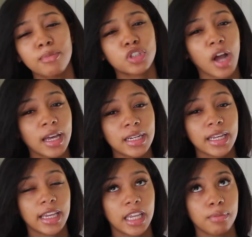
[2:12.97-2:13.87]
i'm trying to
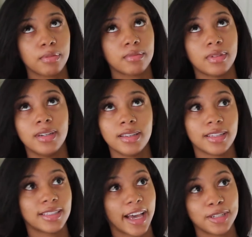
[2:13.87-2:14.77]
keep
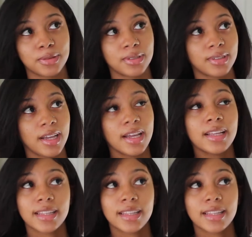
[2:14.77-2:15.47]
the schedule